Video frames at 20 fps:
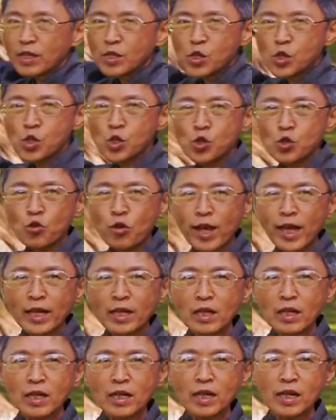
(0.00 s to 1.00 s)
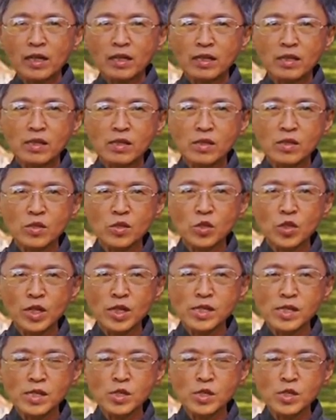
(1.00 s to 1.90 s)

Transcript: a straight cut, just